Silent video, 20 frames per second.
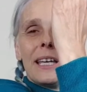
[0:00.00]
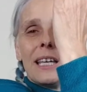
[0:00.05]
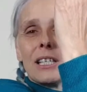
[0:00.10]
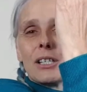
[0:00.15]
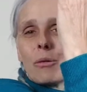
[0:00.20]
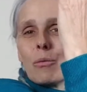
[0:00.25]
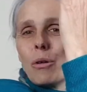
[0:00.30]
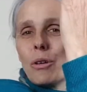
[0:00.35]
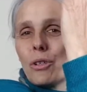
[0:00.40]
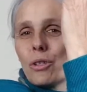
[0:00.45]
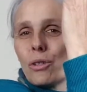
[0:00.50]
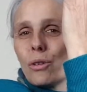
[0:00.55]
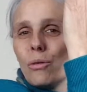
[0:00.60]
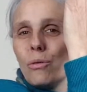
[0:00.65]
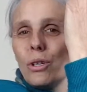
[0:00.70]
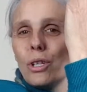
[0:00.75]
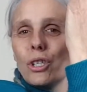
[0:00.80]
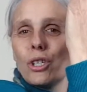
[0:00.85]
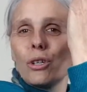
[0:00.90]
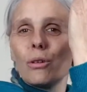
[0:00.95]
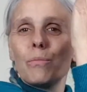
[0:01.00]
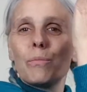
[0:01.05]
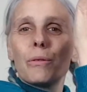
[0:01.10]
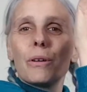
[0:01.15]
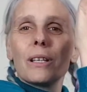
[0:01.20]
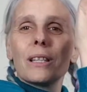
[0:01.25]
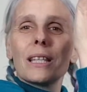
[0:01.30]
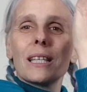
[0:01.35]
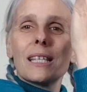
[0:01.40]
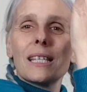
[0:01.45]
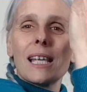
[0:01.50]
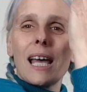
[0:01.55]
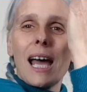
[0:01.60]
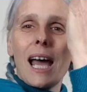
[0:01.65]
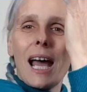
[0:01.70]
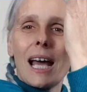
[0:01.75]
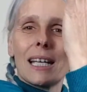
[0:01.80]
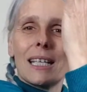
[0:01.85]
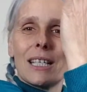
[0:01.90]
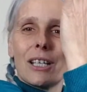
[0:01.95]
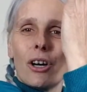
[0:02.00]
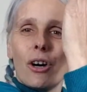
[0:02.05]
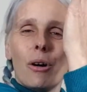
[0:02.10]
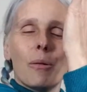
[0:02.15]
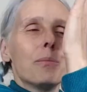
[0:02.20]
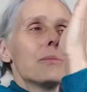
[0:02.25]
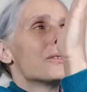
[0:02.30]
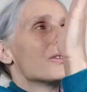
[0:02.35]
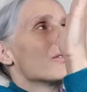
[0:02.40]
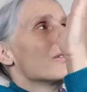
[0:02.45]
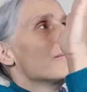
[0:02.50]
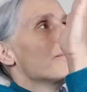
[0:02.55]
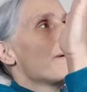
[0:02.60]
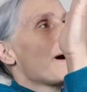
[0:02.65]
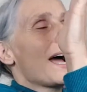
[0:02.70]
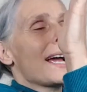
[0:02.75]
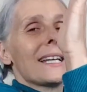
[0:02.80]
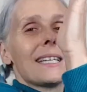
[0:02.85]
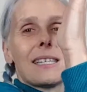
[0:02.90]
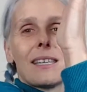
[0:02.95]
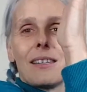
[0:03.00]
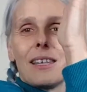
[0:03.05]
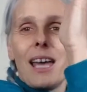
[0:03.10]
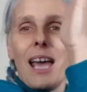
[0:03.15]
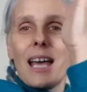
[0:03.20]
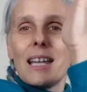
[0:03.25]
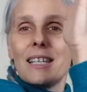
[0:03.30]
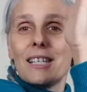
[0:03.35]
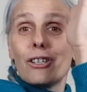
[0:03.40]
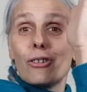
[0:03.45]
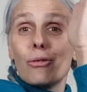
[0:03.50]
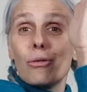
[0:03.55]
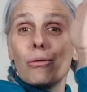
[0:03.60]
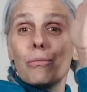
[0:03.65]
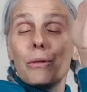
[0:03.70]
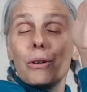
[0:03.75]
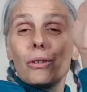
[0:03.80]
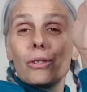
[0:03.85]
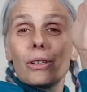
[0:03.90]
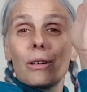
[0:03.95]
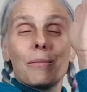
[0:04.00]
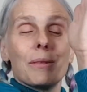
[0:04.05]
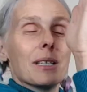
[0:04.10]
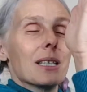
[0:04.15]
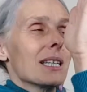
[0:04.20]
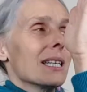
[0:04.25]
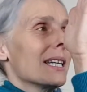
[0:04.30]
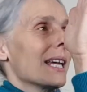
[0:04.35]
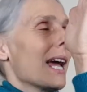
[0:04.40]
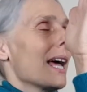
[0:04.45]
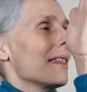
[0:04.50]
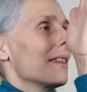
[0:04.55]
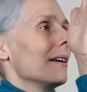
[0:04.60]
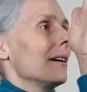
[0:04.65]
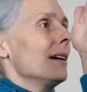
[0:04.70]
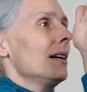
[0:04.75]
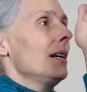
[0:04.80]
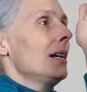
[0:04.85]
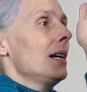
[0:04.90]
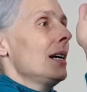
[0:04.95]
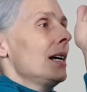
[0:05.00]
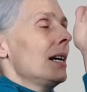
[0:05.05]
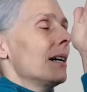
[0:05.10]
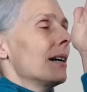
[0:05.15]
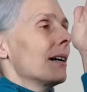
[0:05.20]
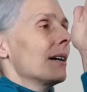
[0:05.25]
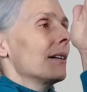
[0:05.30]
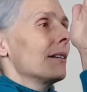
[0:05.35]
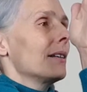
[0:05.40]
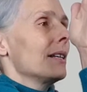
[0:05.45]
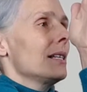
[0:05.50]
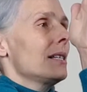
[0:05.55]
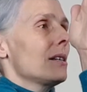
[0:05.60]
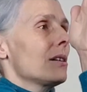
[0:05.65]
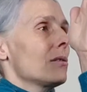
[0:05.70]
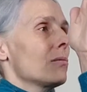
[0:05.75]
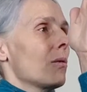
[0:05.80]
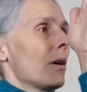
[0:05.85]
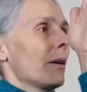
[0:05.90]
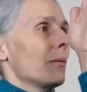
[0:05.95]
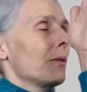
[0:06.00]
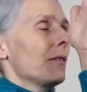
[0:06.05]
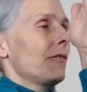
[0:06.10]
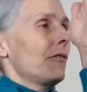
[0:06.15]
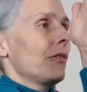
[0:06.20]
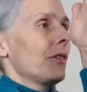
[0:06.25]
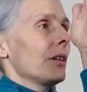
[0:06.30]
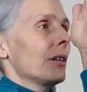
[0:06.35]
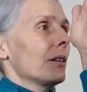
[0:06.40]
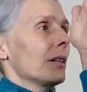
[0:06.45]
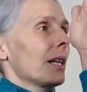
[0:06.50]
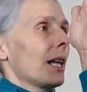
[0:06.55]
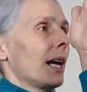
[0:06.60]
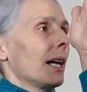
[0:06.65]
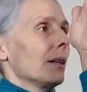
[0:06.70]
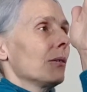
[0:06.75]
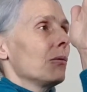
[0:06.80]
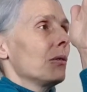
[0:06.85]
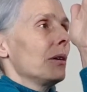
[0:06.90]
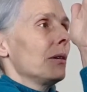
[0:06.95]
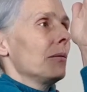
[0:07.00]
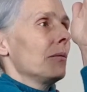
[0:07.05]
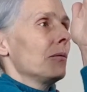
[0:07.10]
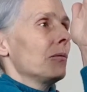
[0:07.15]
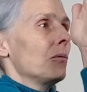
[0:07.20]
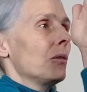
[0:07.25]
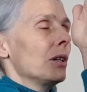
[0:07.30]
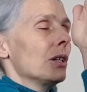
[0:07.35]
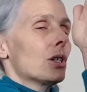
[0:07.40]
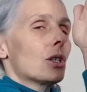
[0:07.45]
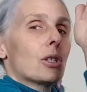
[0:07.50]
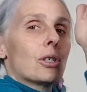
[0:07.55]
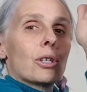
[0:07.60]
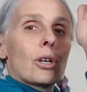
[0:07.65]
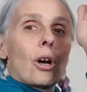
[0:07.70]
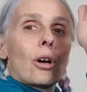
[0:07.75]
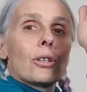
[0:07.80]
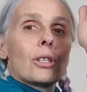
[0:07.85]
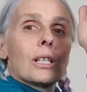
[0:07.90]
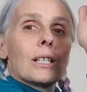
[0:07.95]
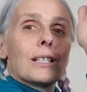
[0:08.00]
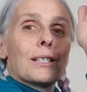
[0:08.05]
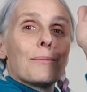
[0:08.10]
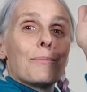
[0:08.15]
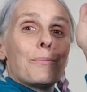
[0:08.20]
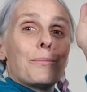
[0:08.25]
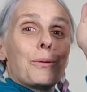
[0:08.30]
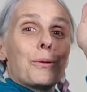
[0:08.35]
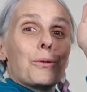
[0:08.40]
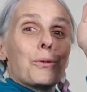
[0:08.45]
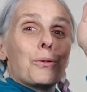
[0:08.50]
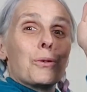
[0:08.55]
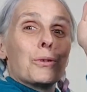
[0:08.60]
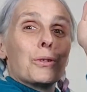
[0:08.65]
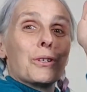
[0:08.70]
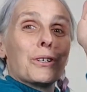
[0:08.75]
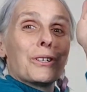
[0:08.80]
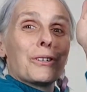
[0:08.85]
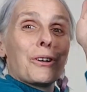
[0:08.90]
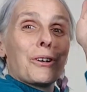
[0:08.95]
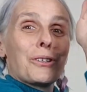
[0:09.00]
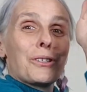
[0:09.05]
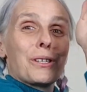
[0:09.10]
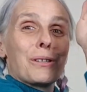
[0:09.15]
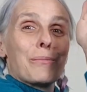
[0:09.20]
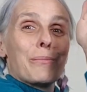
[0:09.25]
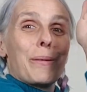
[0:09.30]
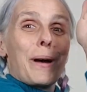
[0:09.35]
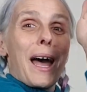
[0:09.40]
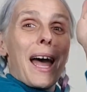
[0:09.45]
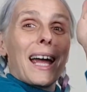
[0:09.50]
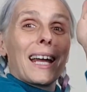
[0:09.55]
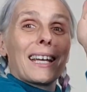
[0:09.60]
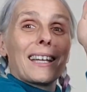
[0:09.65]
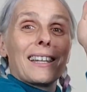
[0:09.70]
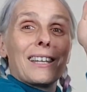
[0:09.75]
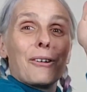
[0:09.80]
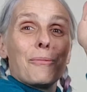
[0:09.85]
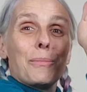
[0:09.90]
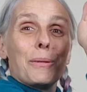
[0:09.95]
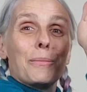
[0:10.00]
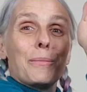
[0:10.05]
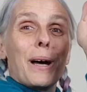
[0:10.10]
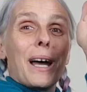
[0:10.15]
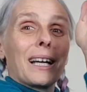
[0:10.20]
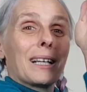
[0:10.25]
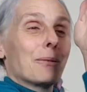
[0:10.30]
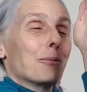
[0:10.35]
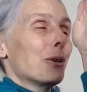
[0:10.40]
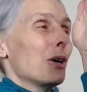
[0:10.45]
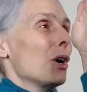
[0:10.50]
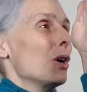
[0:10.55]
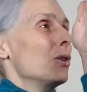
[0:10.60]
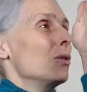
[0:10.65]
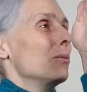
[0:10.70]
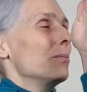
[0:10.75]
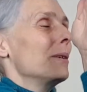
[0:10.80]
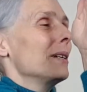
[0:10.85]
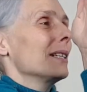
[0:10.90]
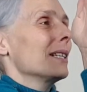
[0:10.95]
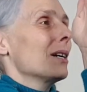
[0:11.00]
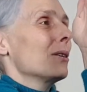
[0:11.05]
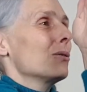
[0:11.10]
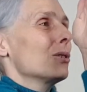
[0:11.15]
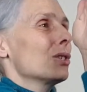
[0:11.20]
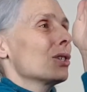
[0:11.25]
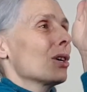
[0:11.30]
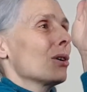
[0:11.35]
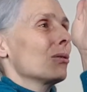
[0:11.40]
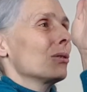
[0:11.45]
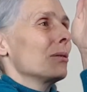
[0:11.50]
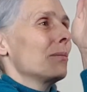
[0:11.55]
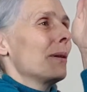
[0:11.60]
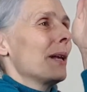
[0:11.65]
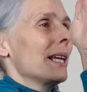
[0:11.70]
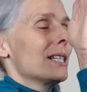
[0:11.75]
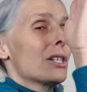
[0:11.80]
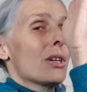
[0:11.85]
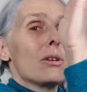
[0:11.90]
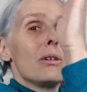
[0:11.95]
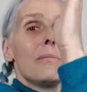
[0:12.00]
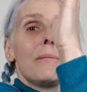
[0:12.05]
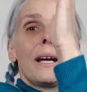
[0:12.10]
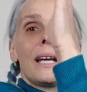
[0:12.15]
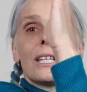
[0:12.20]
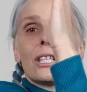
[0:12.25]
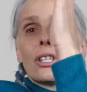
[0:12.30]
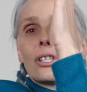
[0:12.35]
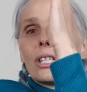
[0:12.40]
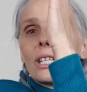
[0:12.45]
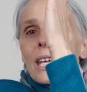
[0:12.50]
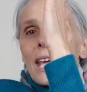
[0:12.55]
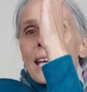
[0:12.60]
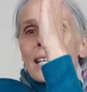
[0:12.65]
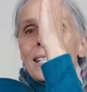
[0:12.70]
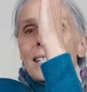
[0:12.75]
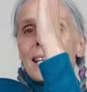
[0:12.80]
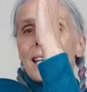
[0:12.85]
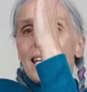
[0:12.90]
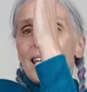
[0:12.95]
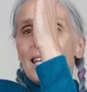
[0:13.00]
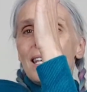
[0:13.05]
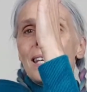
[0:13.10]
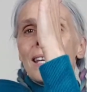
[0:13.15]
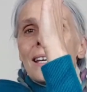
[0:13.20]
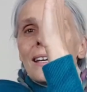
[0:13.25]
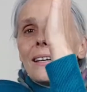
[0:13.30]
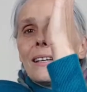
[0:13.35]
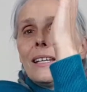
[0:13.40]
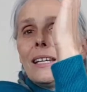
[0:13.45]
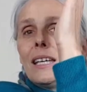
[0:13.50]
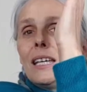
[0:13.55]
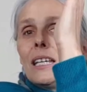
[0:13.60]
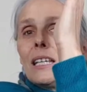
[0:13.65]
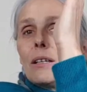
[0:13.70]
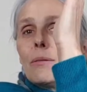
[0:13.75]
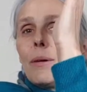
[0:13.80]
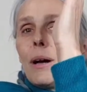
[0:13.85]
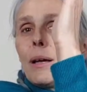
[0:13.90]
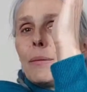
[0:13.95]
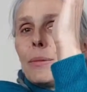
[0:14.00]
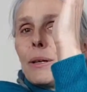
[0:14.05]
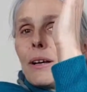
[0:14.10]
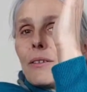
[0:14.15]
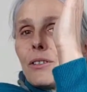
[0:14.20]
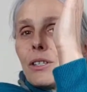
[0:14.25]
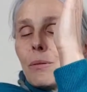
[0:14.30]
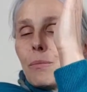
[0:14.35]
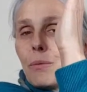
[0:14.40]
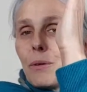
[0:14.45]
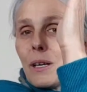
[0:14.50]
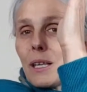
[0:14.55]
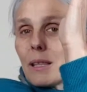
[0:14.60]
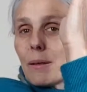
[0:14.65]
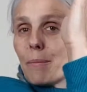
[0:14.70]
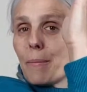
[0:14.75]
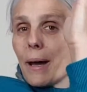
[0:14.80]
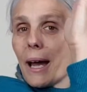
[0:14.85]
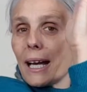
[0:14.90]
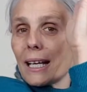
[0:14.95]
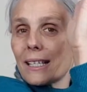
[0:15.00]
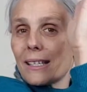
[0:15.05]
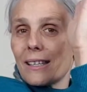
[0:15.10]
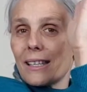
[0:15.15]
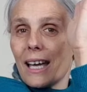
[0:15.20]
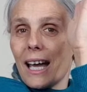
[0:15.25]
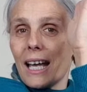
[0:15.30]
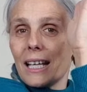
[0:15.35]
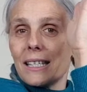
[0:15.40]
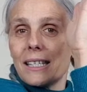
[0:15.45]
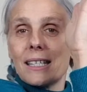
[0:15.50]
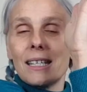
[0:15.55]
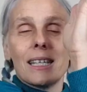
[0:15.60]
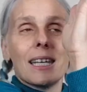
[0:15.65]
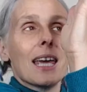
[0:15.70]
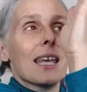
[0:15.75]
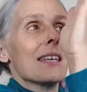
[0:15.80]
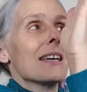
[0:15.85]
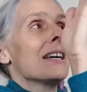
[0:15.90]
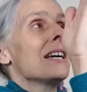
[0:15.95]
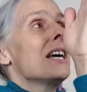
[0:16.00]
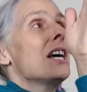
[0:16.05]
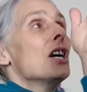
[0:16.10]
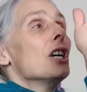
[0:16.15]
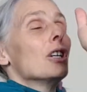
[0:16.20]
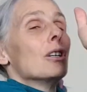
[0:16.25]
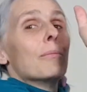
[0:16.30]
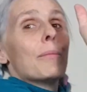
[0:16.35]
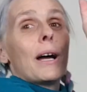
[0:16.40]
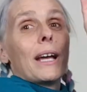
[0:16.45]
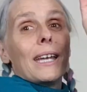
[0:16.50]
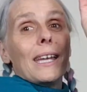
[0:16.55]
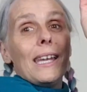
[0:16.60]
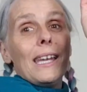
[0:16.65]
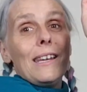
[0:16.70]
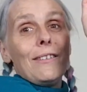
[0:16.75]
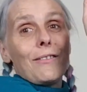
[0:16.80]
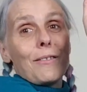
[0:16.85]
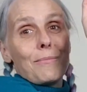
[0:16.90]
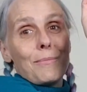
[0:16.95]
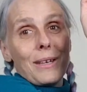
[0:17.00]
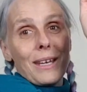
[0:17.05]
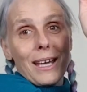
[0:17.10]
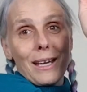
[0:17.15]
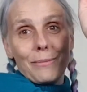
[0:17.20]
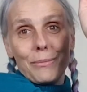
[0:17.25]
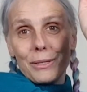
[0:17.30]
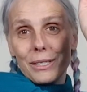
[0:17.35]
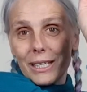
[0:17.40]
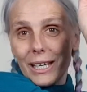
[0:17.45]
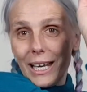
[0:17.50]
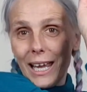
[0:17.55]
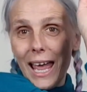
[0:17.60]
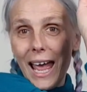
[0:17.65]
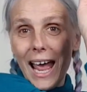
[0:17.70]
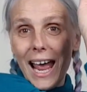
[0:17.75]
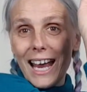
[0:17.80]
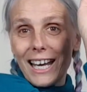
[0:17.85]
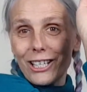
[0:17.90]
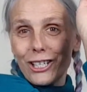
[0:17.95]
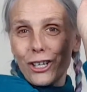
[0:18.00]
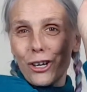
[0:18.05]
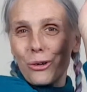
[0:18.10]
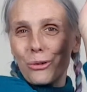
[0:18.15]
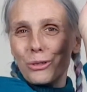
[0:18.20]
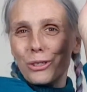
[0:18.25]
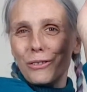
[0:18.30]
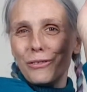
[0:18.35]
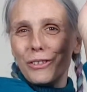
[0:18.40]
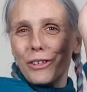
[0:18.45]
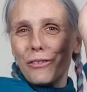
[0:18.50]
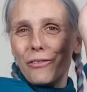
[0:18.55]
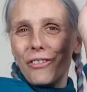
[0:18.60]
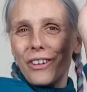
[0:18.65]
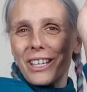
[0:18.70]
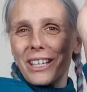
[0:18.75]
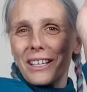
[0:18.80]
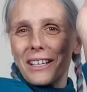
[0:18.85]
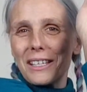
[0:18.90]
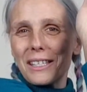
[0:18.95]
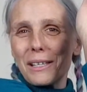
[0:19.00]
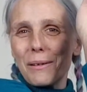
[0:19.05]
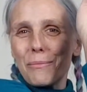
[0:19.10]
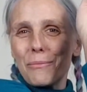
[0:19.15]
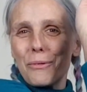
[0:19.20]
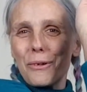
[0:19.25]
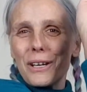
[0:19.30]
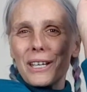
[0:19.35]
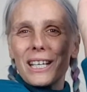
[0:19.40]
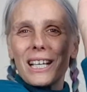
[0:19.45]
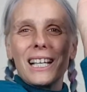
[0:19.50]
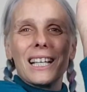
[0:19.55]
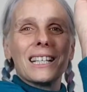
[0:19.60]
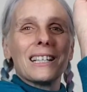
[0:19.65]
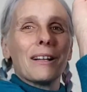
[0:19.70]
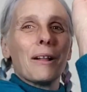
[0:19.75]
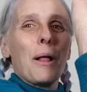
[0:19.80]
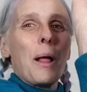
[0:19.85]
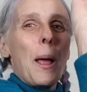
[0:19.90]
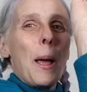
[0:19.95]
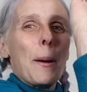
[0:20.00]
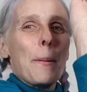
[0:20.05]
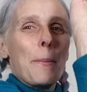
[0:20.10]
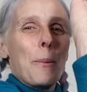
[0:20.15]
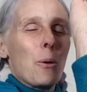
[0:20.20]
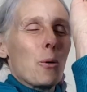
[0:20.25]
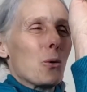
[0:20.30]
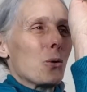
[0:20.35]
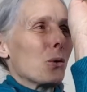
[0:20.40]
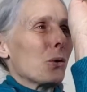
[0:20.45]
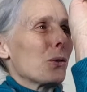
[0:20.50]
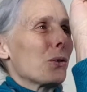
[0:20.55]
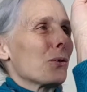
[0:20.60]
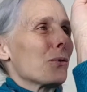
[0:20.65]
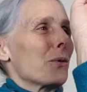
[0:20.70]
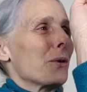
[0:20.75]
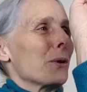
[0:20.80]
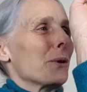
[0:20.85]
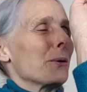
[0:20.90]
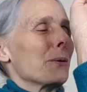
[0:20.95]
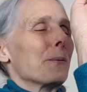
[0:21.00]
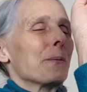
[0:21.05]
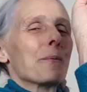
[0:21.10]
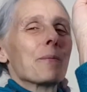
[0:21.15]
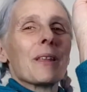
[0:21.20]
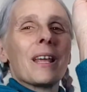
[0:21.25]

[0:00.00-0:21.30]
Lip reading: So as soon as you bring this hand up, so the backs of the hands are almost coming together, this is where we feel like we're starting to pull across the back, the upper back, and we're opening those shoulder blades. So you might just get to here. You might be able to bring the backs of the hands together. You might even be able to catch hold of your fingers and bring a little pull through.